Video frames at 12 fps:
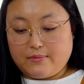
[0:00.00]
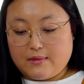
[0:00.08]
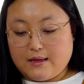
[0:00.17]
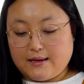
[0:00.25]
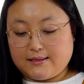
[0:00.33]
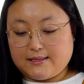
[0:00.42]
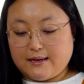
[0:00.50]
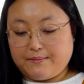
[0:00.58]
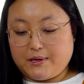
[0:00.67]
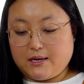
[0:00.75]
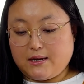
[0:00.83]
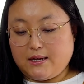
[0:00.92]
Next, I'm
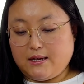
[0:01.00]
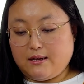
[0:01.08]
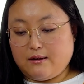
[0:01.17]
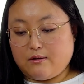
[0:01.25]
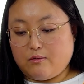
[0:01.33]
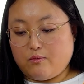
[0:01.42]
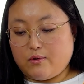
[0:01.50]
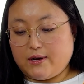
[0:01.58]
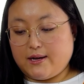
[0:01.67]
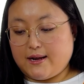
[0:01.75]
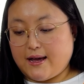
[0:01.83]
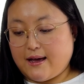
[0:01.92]
gonna need
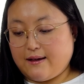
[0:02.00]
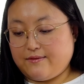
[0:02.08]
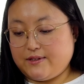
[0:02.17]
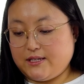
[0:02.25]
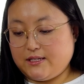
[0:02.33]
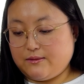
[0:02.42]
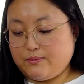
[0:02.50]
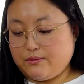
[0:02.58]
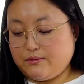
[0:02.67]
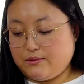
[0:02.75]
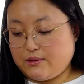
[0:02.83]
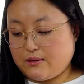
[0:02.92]
1.5
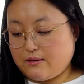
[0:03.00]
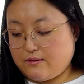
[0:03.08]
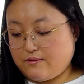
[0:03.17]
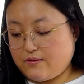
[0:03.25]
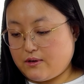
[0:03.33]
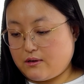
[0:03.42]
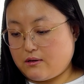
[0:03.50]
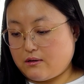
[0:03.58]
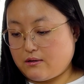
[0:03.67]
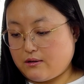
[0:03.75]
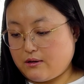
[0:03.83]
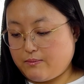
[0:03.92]
teaspoons of
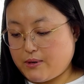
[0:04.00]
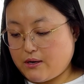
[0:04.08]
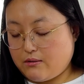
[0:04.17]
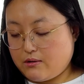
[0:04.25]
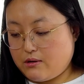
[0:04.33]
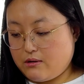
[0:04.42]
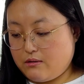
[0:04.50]
garlic powder,